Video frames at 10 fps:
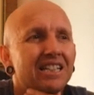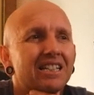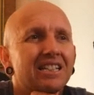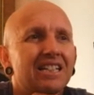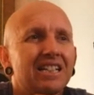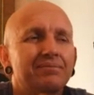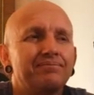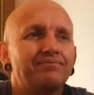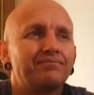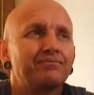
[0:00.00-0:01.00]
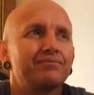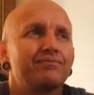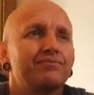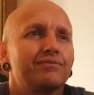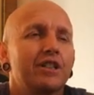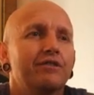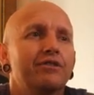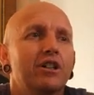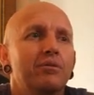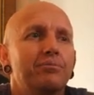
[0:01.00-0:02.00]
I've
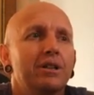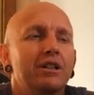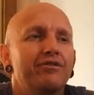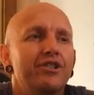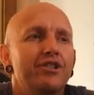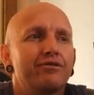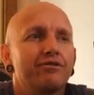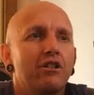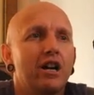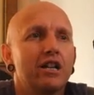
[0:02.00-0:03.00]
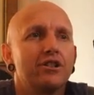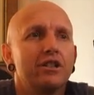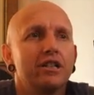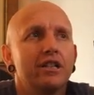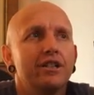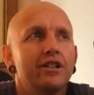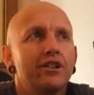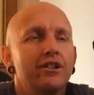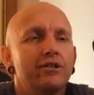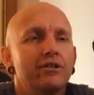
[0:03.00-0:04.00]
got bigger fish to fry trying to get
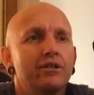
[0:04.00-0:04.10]
Nico,